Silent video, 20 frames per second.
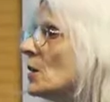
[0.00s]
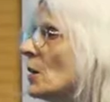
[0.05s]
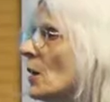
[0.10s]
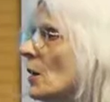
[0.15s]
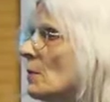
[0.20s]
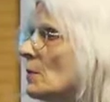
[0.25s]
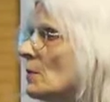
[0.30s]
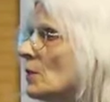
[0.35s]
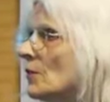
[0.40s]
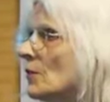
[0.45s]

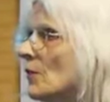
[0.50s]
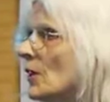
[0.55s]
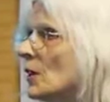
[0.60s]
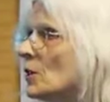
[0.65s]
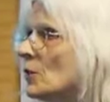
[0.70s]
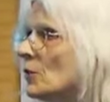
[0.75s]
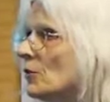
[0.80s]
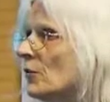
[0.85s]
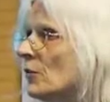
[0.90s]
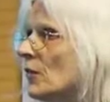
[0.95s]
terms of
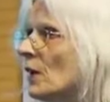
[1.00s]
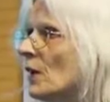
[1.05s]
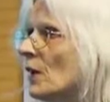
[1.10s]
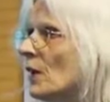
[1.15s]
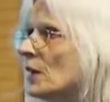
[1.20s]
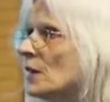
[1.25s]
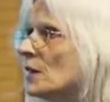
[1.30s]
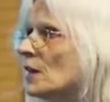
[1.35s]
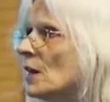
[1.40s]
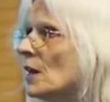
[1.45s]
fight or
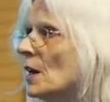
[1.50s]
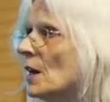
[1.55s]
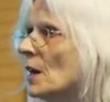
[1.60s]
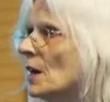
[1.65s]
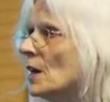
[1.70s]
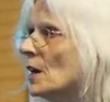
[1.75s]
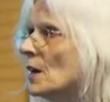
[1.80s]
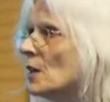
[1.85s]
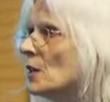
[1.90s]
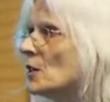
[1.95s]
flight.
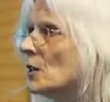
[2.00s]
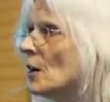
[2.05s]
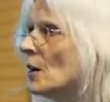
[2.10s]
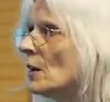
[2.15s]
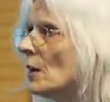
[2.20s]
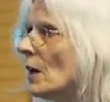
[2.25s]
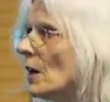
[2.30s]
So,